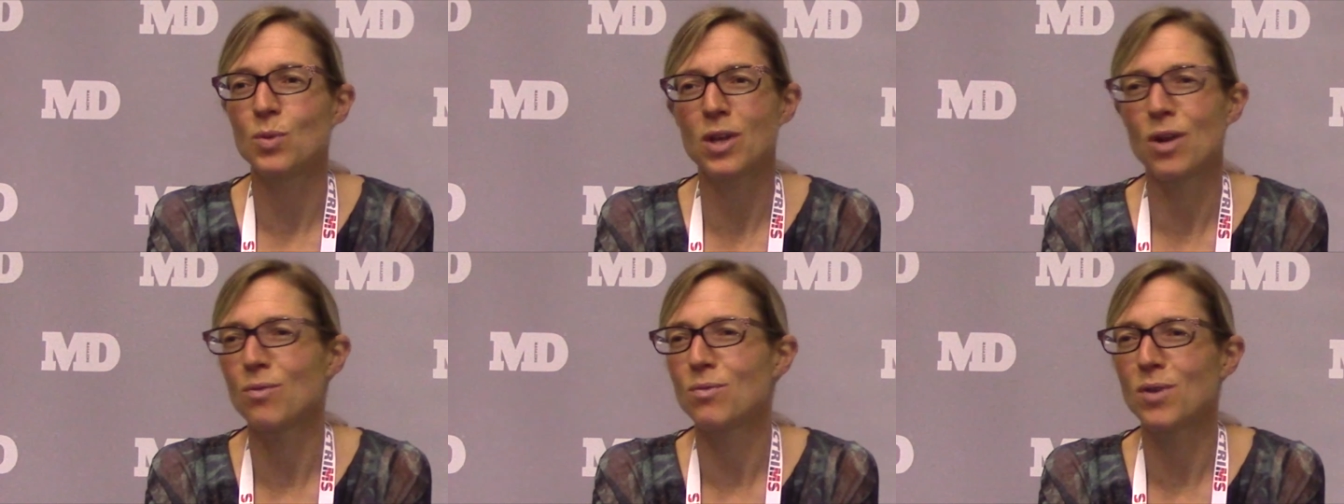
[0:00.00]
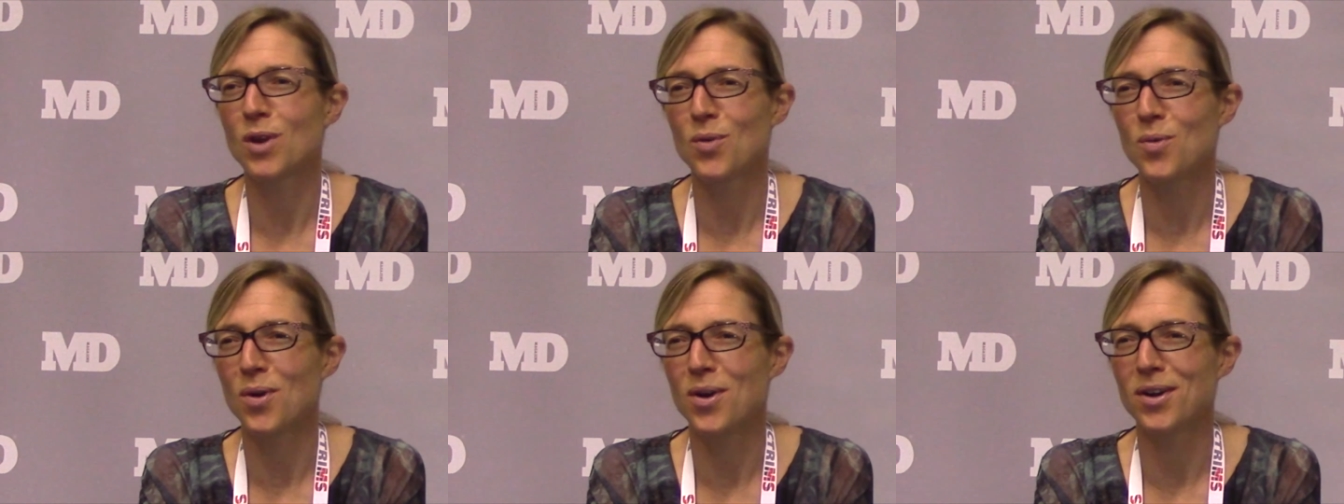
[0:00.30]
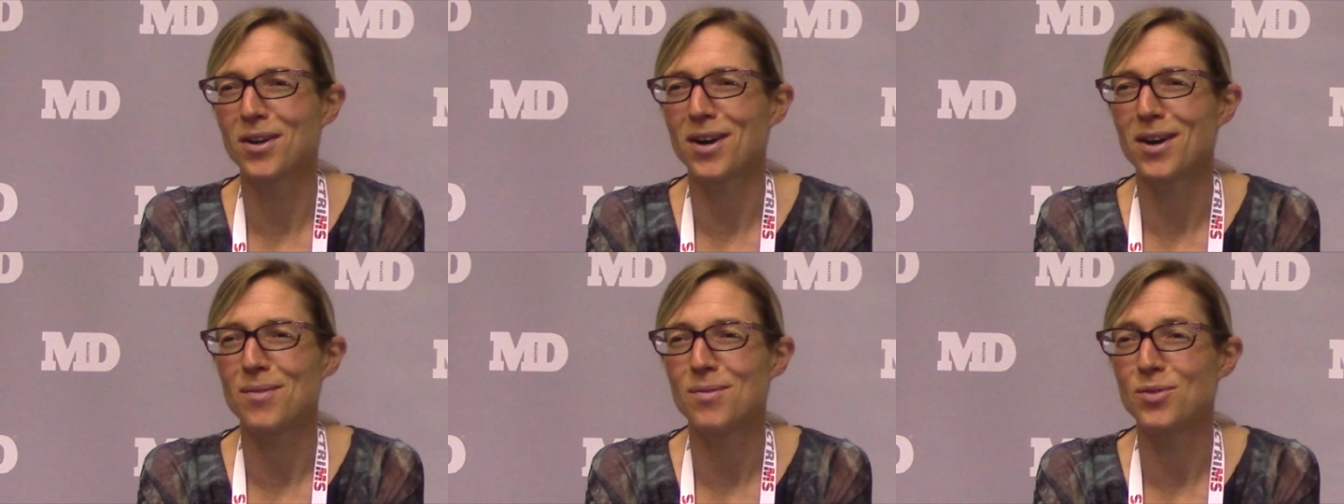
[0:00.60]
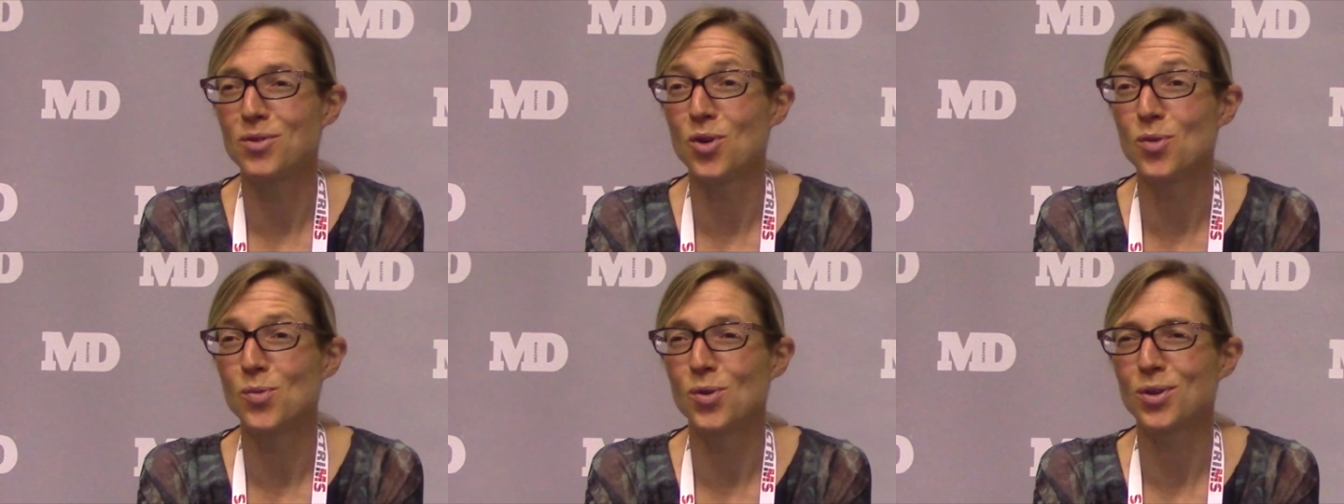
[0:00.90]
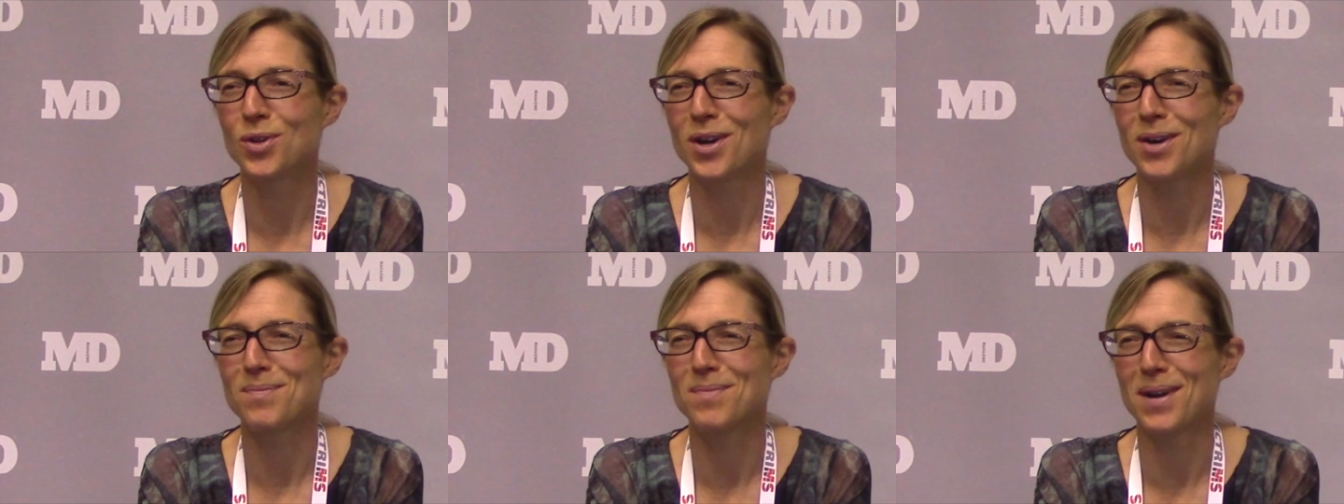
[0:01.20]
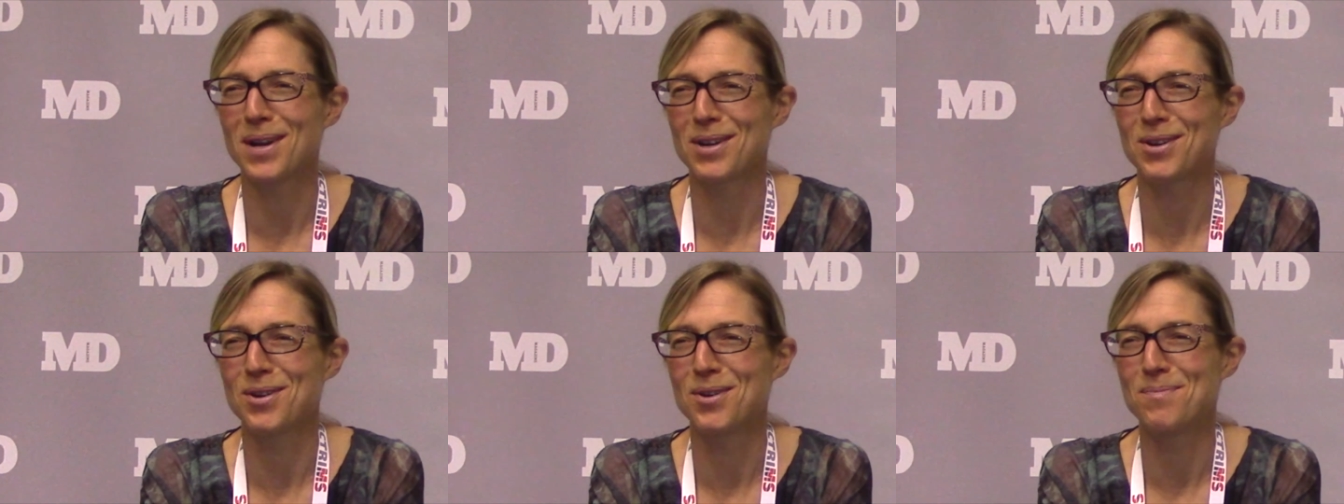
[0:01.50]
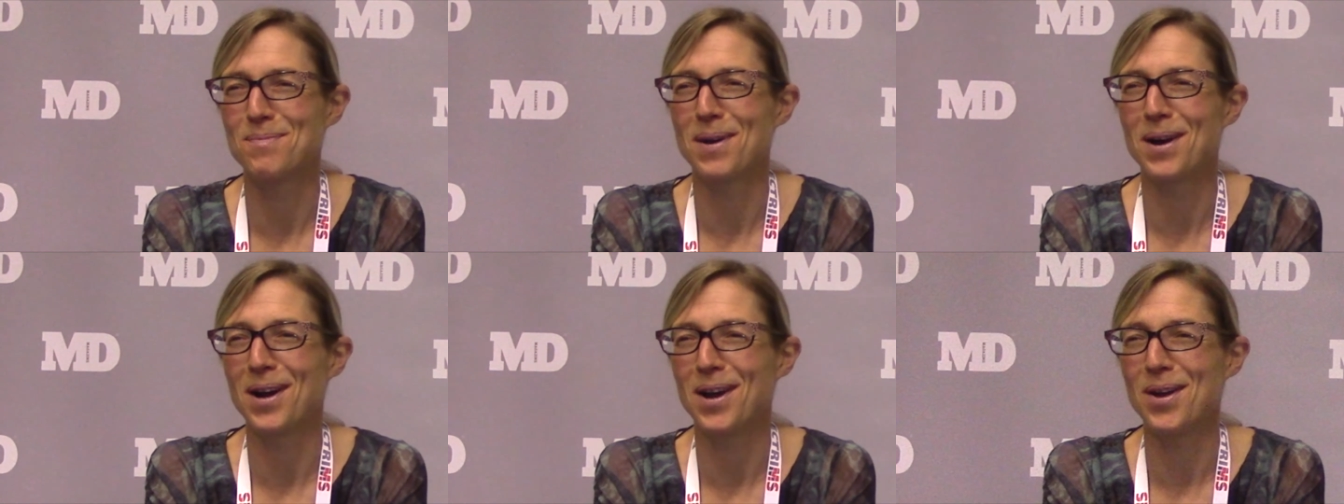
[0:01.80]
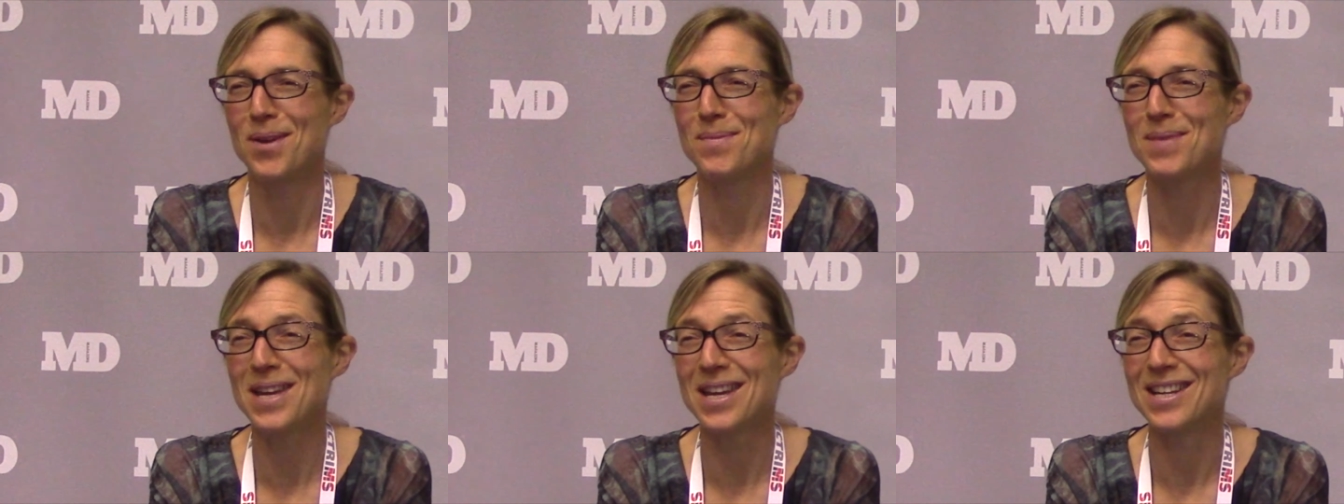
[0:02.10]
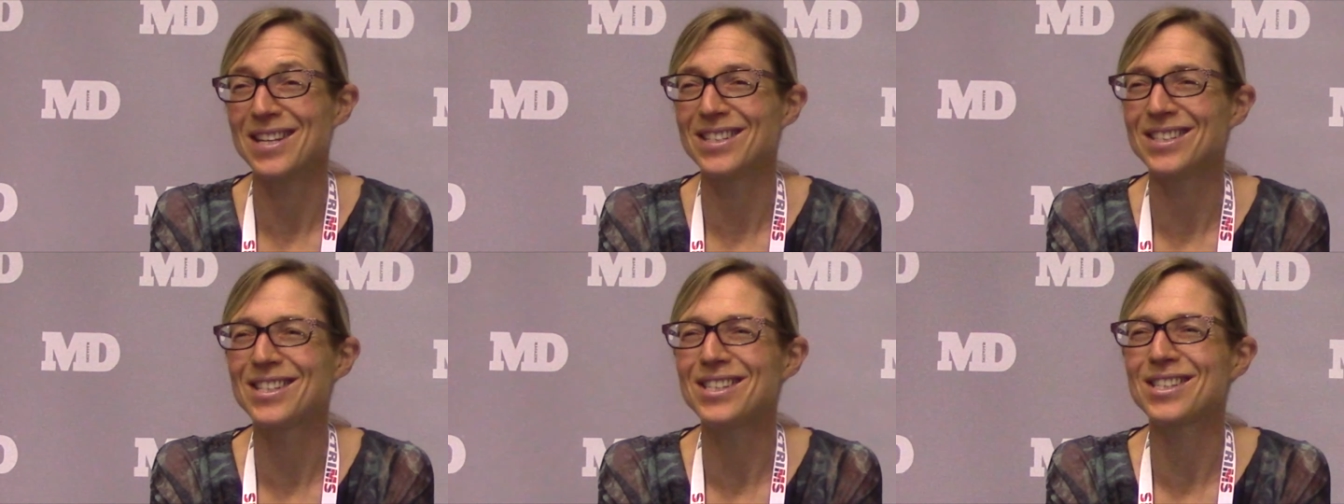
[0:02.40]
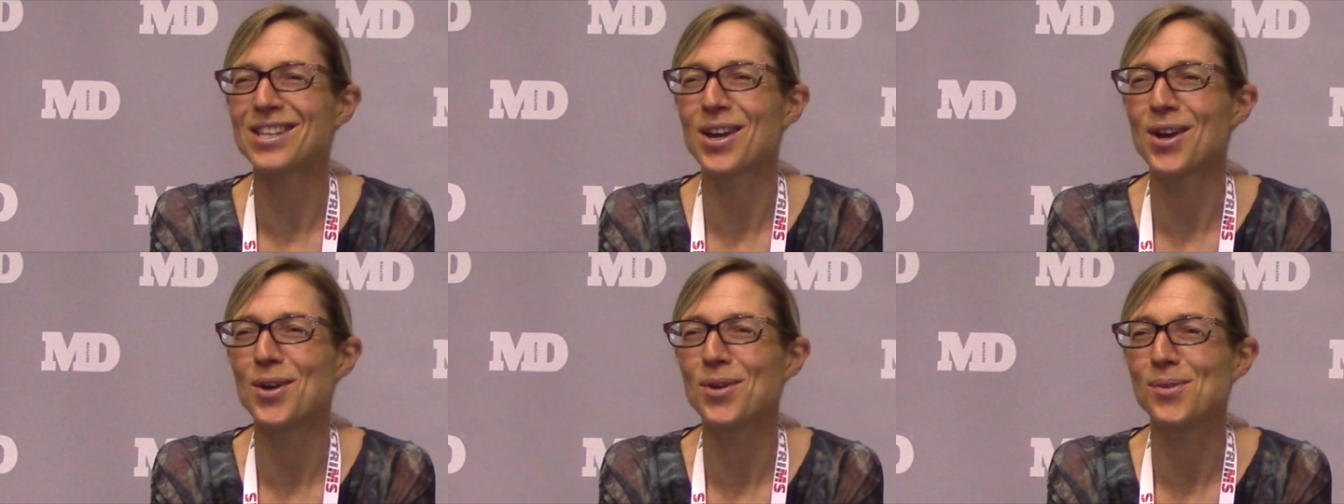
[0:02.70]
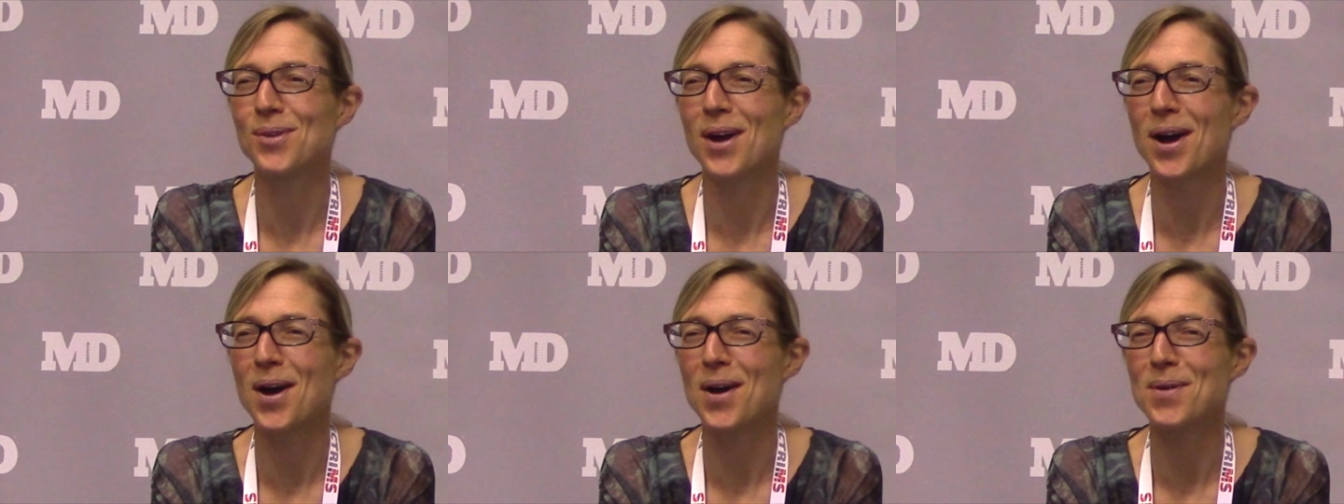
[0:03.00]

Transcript: We don't know what a normal gut microbiome is, so